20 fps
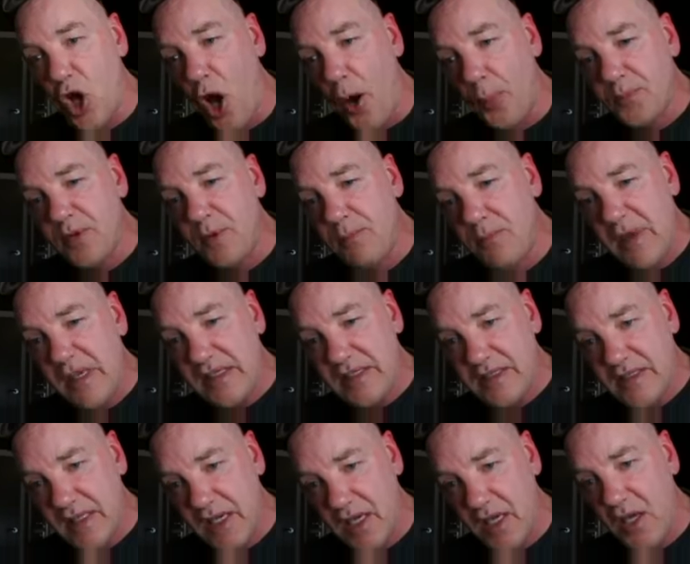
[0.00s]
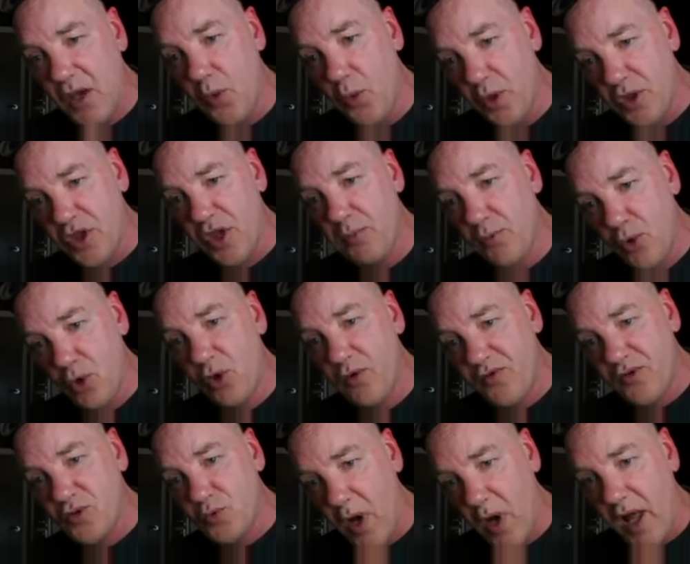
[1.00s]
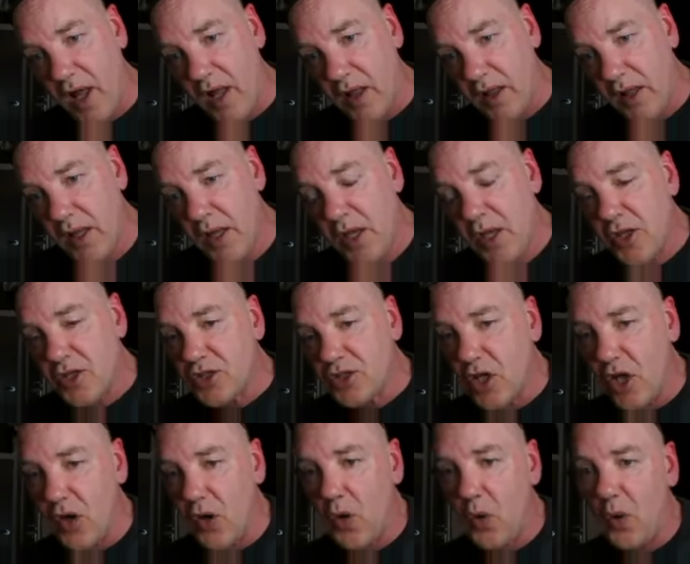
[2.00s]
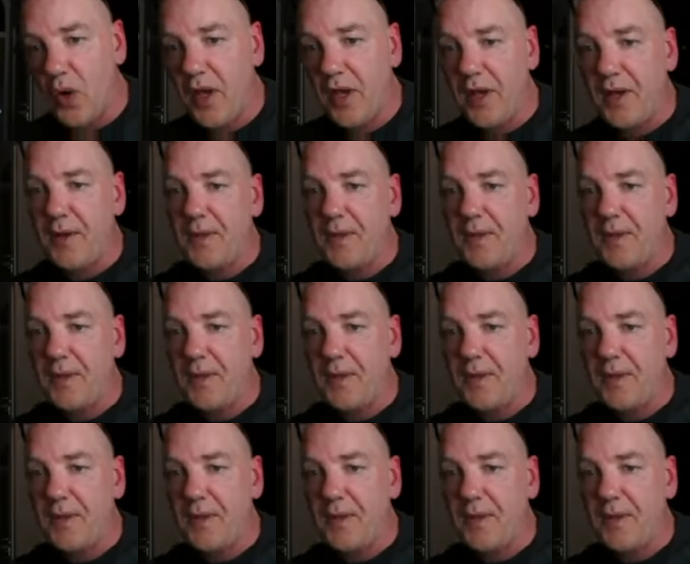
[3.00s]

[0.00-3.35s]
optimistic with the move as well. So,